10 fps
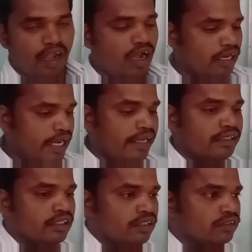
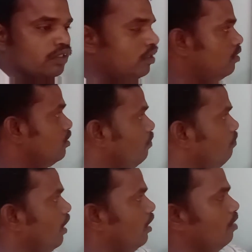Okay. So
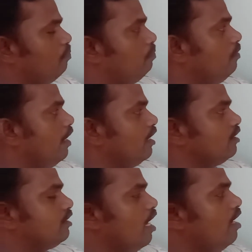when a
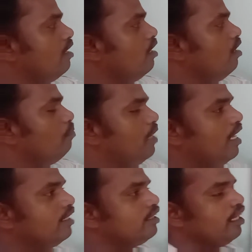cell
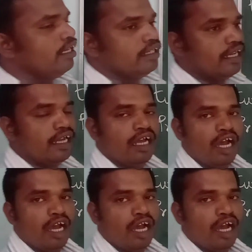placed in the